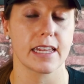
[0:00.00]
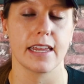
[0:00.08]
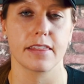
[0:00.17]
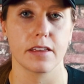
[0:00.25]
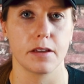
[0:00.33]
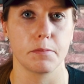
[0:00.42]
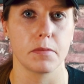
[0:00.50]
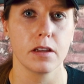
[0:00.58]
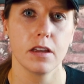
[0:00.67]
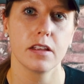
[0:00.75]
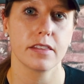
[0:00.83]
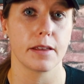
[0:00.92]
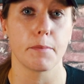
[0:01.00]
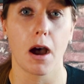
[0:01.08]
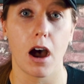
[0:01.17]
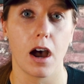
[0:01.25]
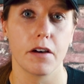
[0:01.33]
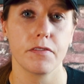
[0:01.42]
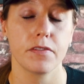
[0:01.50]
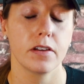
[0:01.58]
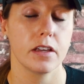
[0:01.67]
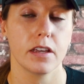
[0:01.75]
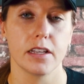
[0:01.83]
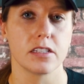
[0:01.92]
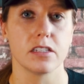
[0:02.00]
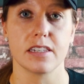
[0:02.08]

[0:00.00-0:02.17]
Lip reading: to take them off, it's